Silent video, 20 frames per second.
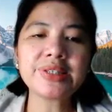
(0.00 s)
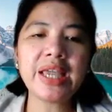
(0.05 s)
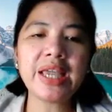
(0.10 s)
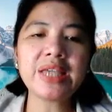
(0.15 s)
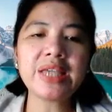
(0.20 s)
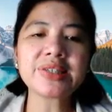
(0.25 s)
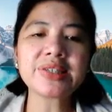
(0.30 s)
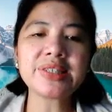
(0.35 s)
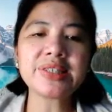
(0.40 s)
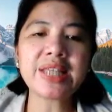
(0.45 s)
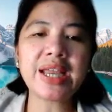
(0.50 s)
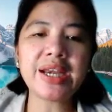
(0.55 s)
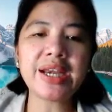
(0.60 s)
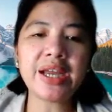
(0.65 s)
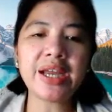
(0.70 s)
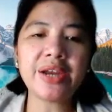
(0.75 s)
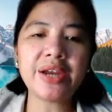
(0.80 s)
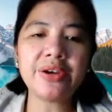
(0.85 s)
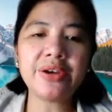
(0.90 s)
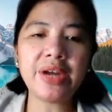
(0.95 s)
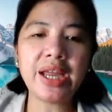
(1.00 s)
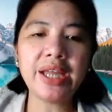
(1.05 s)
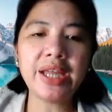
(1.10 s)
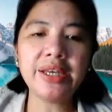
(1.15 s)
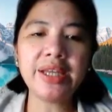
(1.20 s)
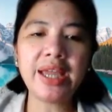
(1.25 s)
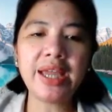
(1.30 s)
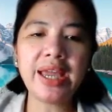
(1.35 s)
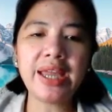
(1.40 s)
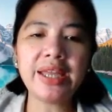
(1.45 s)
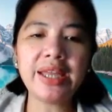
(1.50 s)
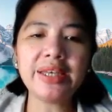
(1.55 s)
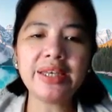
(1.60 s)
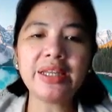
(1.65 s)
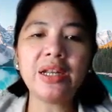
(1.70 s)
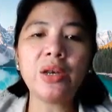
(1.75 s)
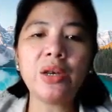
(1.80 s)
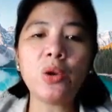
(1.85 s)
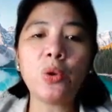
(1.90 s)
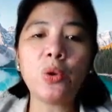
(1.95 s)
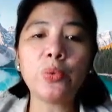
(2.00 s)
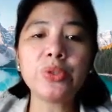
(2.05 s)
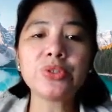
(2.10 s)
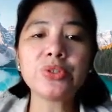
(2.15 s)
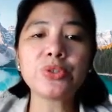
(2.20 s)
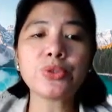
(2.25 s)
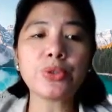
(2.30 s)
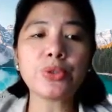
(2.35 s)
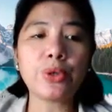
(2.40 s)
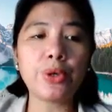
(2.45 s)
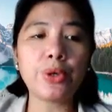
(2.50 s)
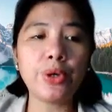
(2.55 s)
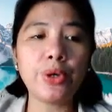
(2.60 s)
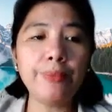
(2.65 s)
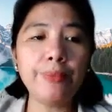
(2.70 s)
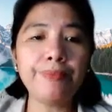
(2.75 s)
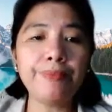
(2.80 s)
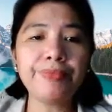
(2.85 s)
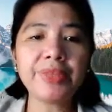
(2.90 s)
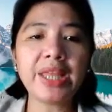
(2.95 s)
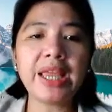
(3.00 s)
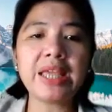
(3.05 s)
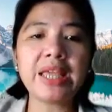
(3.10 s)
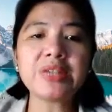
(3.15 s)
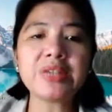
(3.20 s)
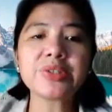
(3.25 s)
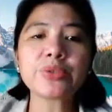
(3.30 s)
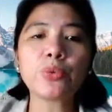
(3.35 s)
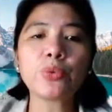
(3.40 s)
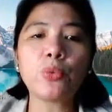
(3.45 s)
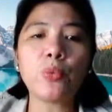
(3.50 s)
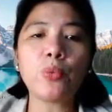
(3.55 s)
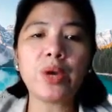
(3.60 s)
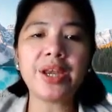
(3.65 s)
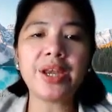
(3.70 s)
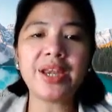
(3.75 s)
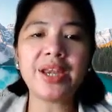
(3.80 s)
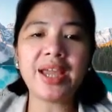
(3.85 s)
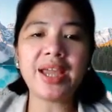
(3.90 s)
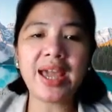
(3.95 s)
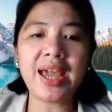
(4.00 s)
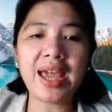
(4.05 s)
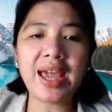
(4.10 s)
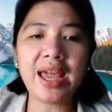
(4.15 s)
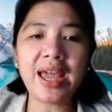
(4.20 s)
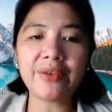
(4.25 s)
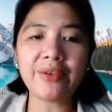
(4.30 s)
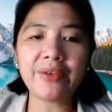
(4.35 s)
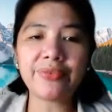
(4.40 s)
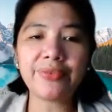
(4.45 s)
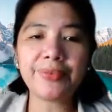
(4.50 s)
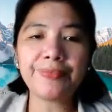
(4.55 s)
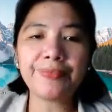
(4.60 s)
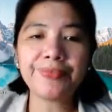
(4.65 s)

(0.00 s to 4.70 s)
is 900 and the lowest term is 1/2.